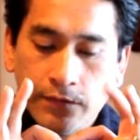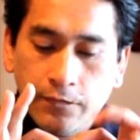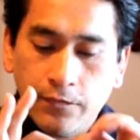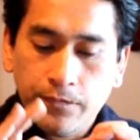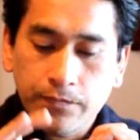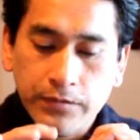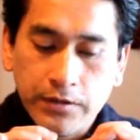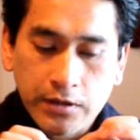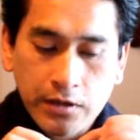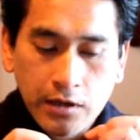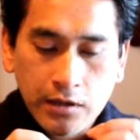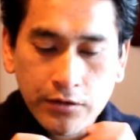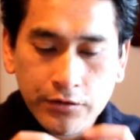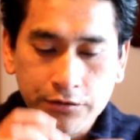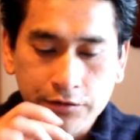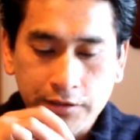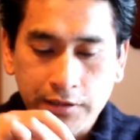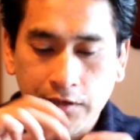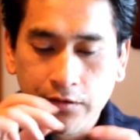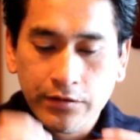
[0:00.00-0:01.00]
the colors
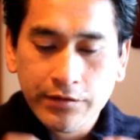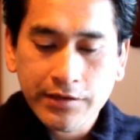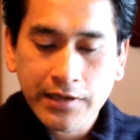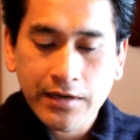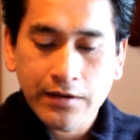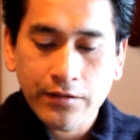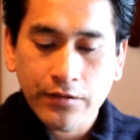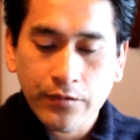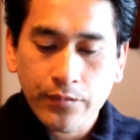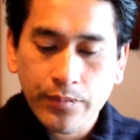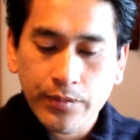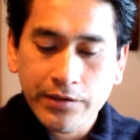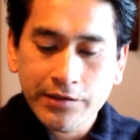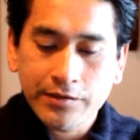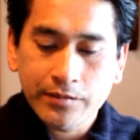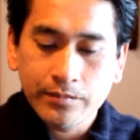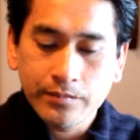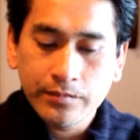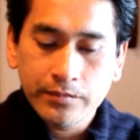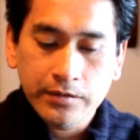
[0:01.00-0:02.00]
on the other side of the
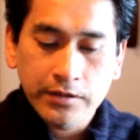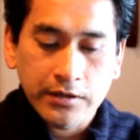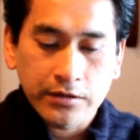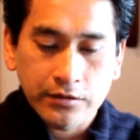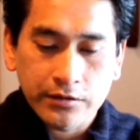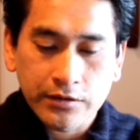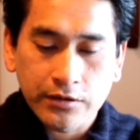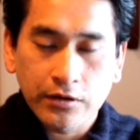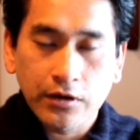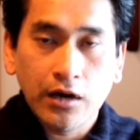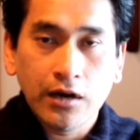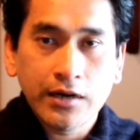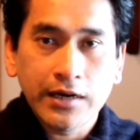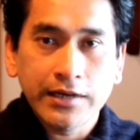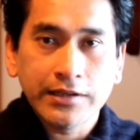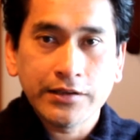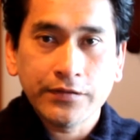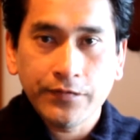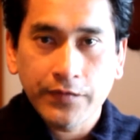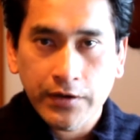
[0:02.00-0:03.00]
prism, there are all
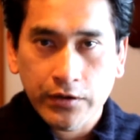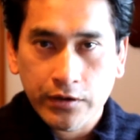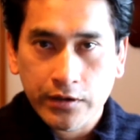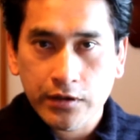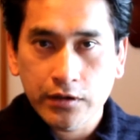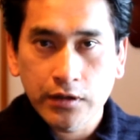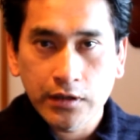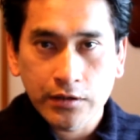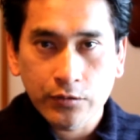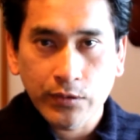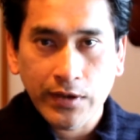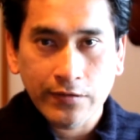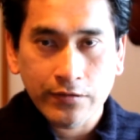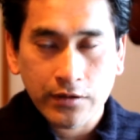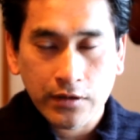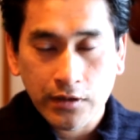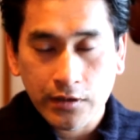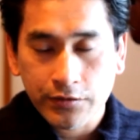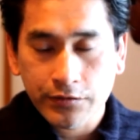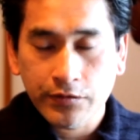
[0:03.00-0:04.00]
kinds of we have the
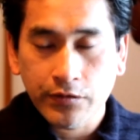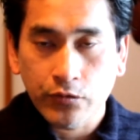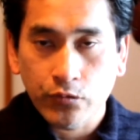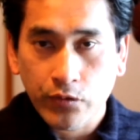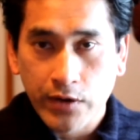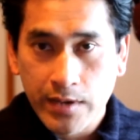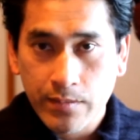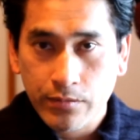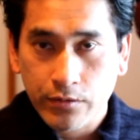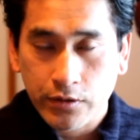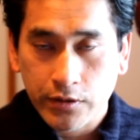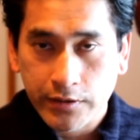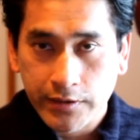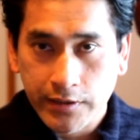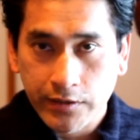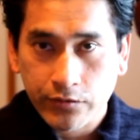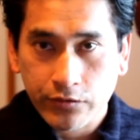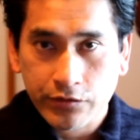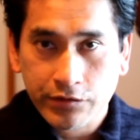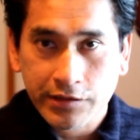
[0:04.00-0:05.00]
colors of the rainbow on
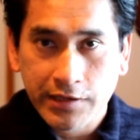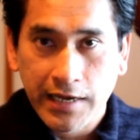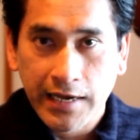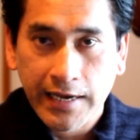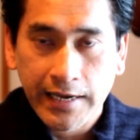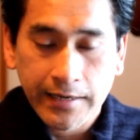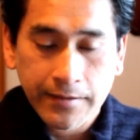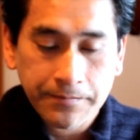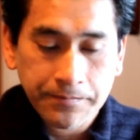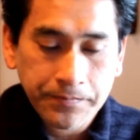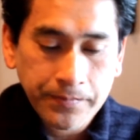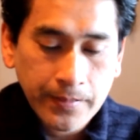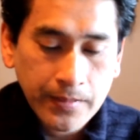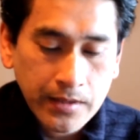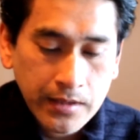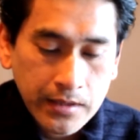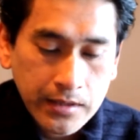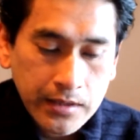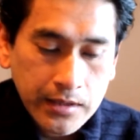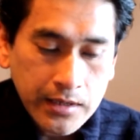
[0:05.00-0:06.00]
the other side.
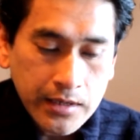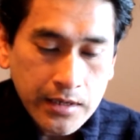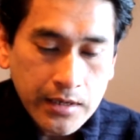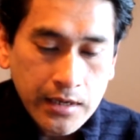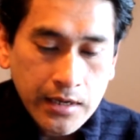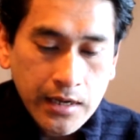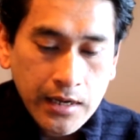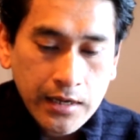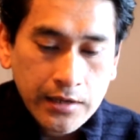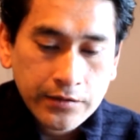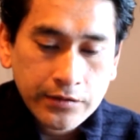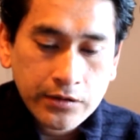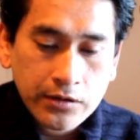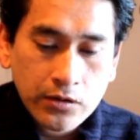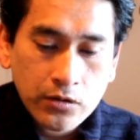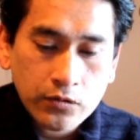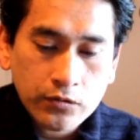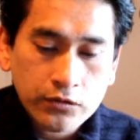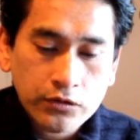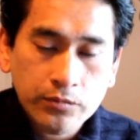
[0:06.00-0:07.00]

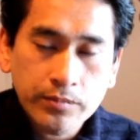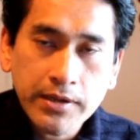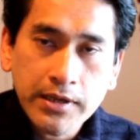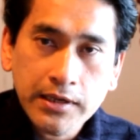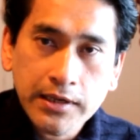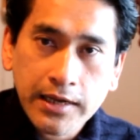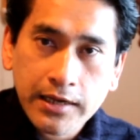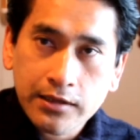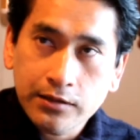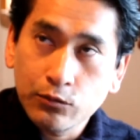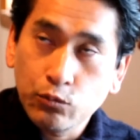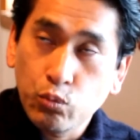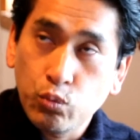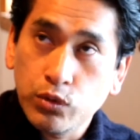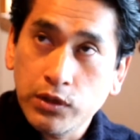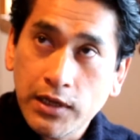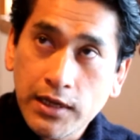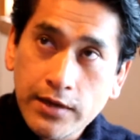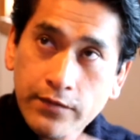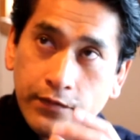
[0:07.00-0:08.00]
So to me, like,
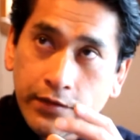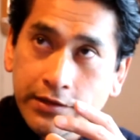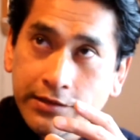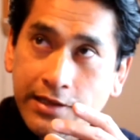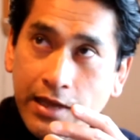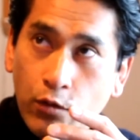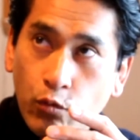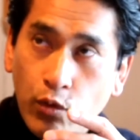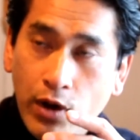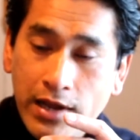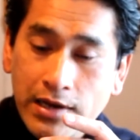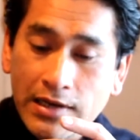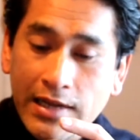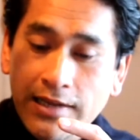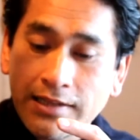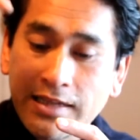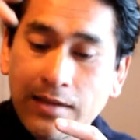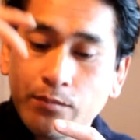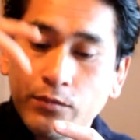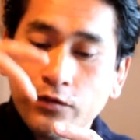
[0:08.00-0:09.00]
love is that white
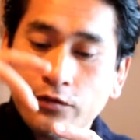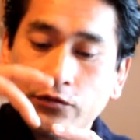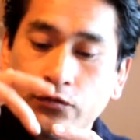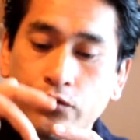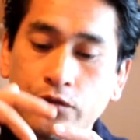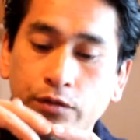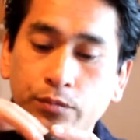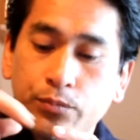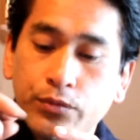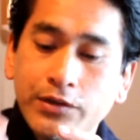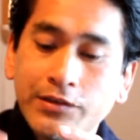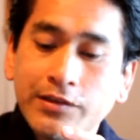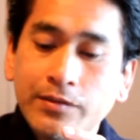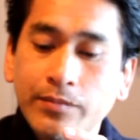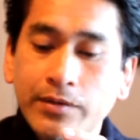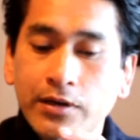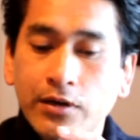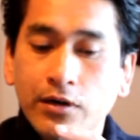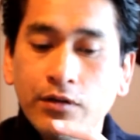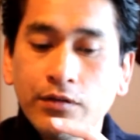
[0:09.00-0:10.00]
light that moves through the
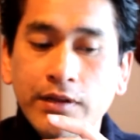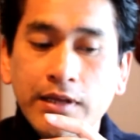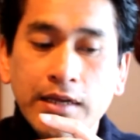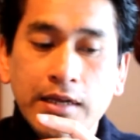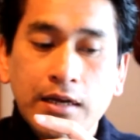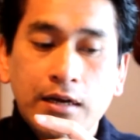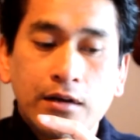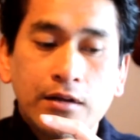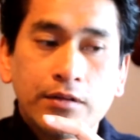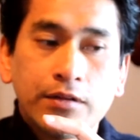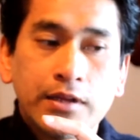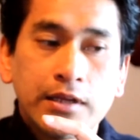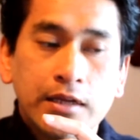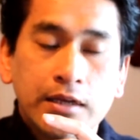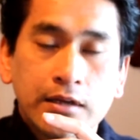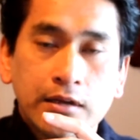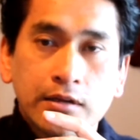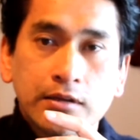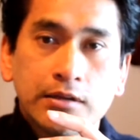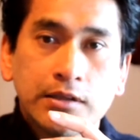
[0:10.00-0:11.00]
prism, and all
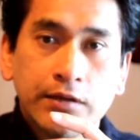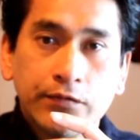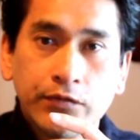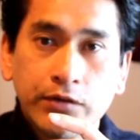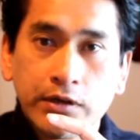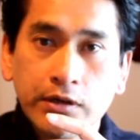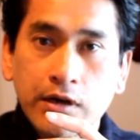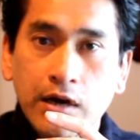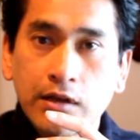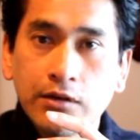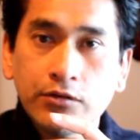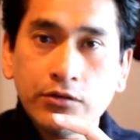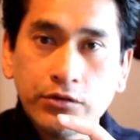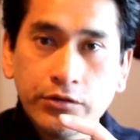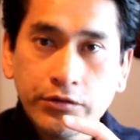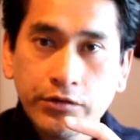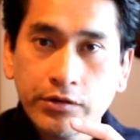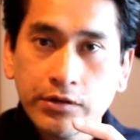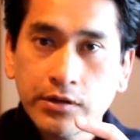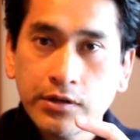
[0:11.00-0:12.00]
the different
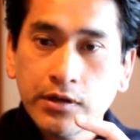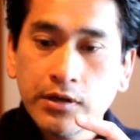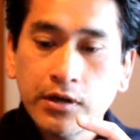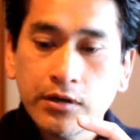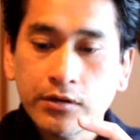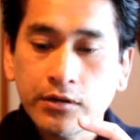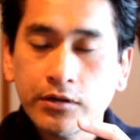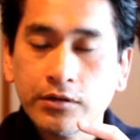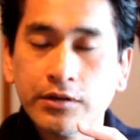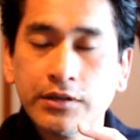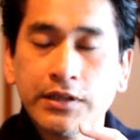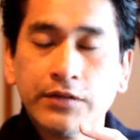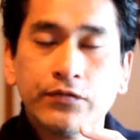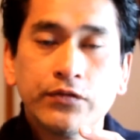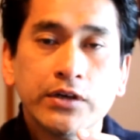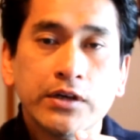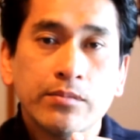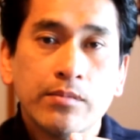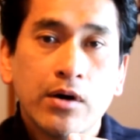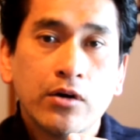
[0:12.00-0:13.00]
colors are all the
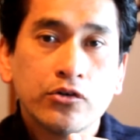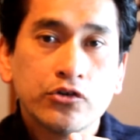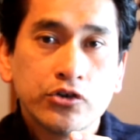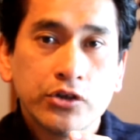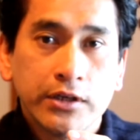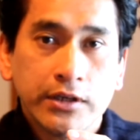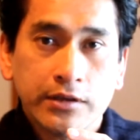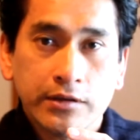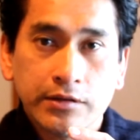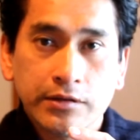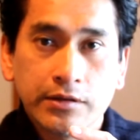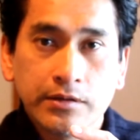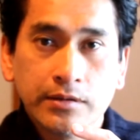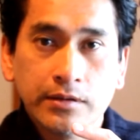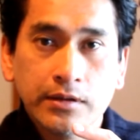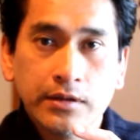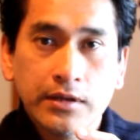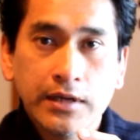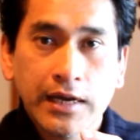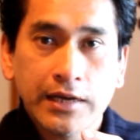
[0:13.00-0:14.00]
different emotions
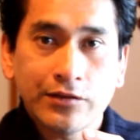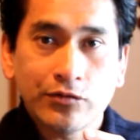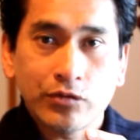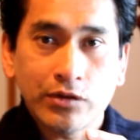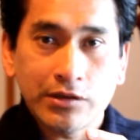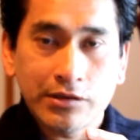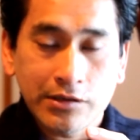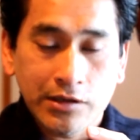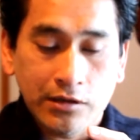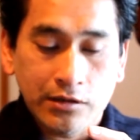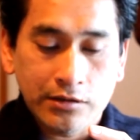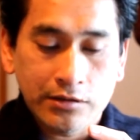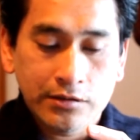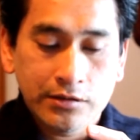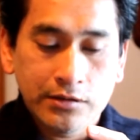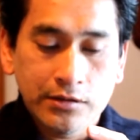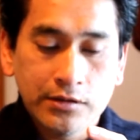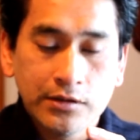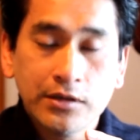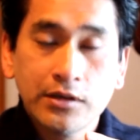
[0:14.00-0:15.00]
as a result
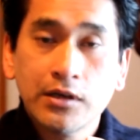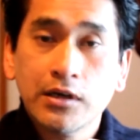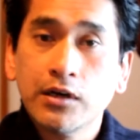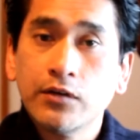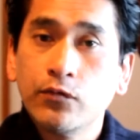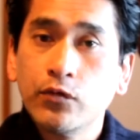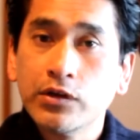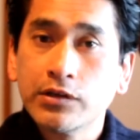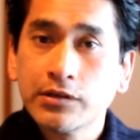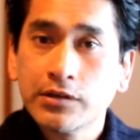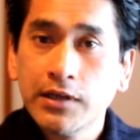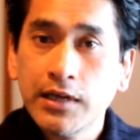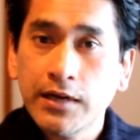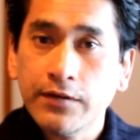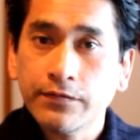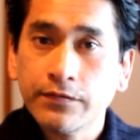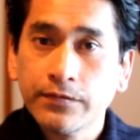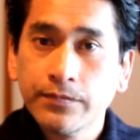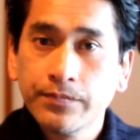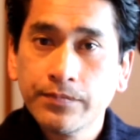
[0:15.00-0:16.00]
of what's love.